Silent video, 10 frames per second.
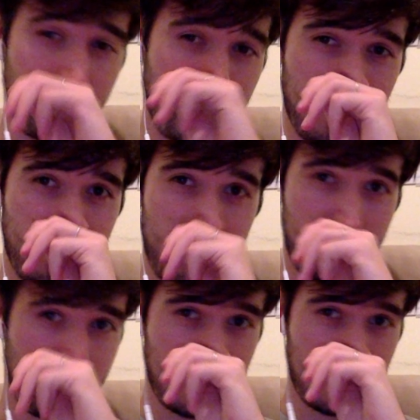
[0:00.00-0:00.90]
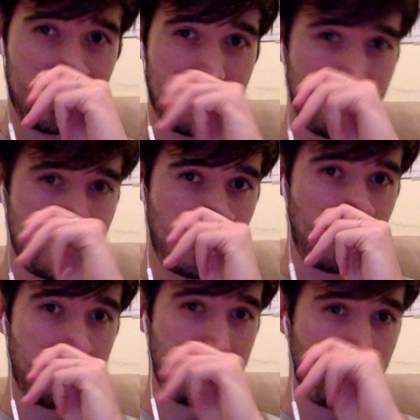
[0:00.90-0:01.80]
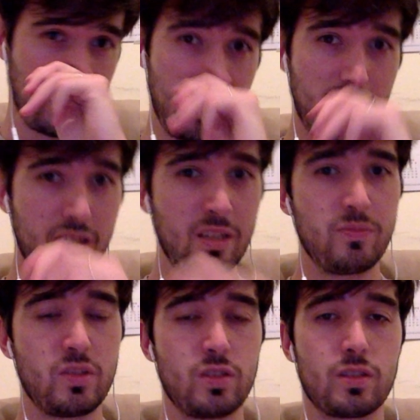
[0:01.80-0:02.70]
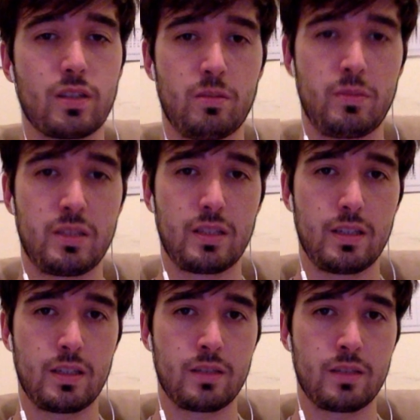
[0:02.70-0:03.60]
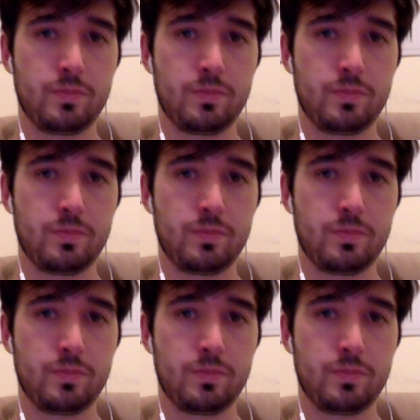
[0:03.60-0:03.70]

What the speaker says: we don't know if it's nested data anymore. So it's a little misleading.